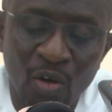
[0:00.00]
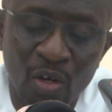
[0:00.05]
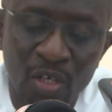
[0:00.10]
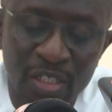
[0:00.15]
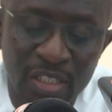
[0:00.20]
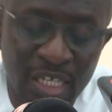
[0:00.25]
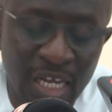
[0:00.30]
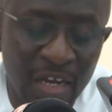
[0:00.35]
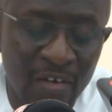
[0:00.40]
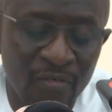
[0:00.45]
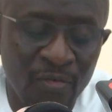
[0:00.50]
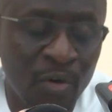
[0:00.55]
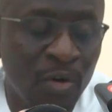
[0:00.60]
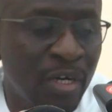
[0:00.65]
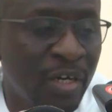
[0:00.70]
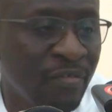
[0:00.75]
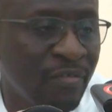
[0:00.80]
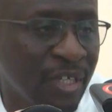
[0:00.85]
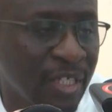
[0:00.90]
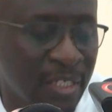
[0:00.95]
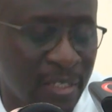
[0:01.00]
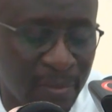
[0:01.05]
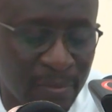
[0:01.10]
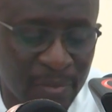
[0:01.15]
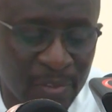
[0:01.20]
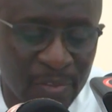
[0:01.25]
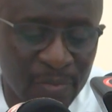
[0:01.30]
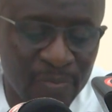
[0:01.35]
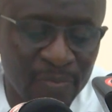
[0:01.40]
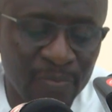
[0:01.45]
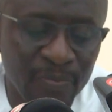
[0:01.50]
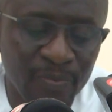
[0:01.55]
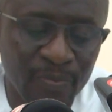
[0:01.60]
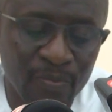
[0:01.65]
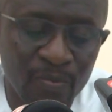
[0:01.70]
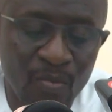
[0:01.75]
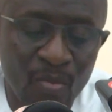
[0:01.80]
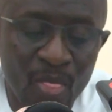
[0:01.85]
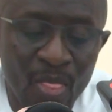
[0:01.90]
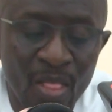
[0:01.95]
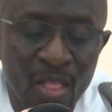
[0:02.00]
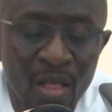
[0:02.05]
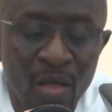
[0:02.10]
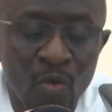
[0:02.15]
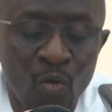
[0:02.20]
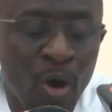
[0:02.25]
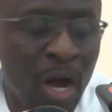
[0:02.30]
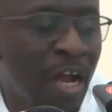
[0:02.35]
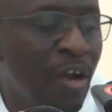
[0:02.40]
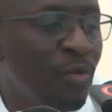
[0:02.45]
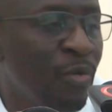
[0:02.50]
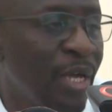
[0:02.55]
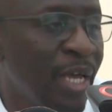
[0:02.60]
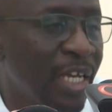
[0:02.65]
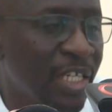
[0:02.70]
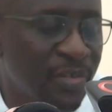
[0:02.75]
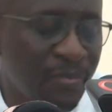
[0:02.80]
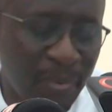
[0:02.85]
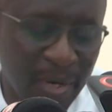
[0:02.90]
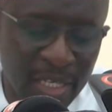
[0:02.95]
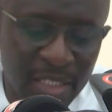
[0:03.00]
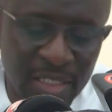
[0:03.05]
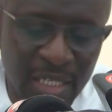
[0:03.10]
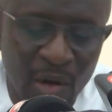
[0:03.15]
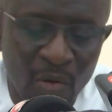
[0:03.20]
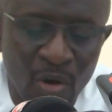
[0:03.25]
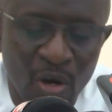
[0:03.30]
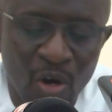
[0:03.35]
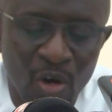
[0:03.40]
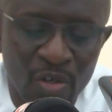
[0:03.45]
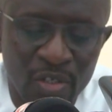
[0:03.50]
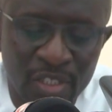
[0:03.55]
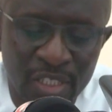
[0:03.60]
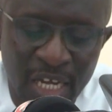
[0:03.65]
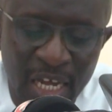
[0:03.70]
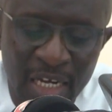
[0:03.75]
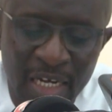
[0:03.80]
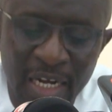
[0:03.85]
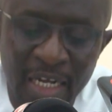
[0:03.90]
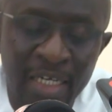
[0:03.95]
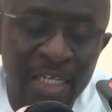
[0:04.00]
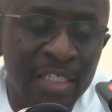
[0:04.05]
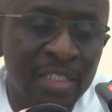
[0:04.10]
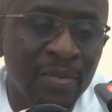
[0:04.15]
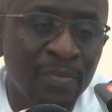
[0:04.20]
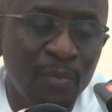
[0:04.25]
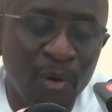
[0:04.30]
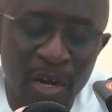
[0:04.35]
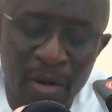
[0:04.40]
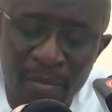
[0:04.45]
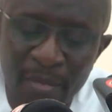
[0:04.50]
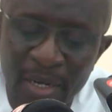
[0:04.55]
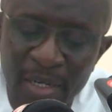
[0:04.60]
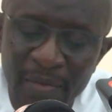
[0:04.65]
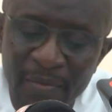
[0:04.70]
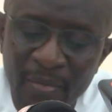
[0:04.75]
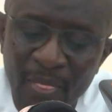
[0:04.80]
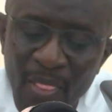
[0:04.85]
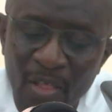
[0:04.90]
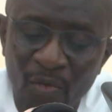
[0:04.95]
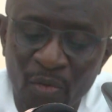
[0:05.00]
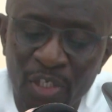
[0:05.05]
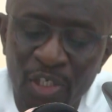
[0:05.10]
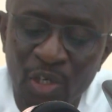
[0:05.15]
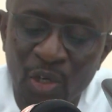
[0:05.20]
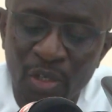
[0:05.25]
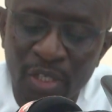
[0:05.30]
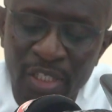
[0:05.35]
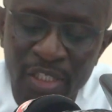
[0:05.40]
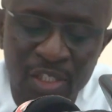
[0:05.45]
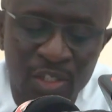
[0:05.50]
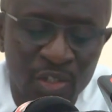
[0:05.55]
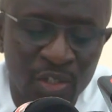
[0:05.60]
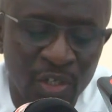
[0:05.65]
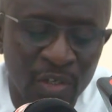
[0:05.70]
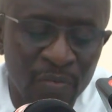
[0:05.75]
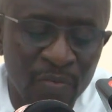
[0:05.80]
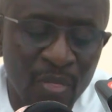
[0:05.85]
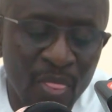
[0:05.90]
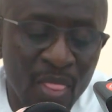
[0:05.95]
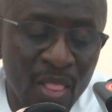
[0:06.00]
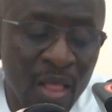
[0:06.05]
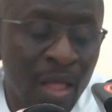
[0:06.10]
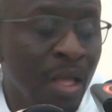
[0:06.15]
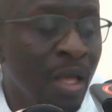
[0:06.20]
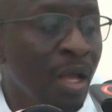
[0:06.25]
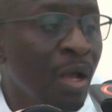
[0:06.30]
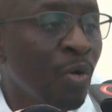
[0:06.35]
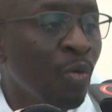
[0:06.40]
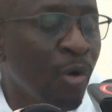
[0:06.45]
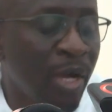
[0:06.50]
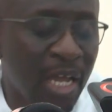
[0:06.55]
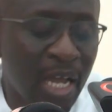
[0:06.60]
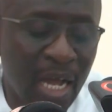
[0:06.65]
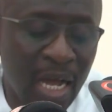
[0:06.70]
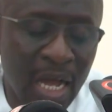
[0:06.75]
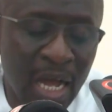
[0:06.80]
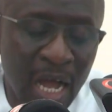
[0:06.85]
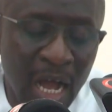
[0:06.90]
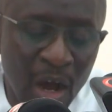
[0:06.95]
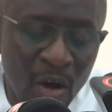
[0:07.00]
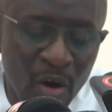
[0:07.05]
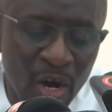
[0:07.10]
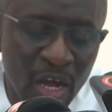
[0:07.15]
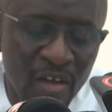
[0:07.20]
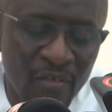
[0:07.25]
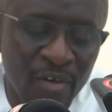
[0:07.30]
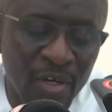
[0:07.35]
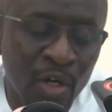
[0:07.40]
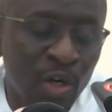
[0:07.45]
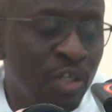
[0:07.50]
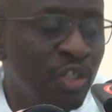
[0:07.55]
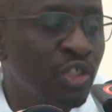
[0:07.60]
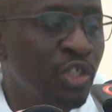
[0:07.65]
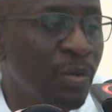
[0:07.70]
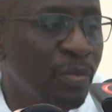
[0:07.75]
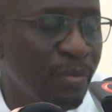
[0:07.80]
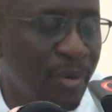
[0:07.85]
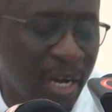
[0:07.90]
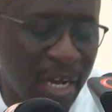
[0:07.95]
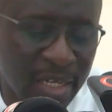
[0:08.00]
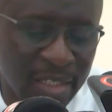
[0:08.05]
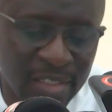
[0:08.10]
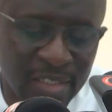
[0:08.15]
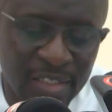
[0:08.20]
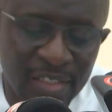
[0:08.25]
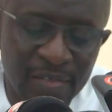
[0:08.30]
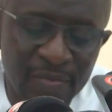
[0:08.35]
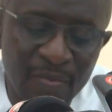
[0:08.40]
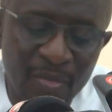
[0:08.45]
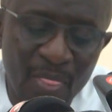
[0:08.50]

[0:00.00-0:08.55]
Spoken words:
concern for the victims. While we express our concern and disappointment with your decision, we are, however, not surprised.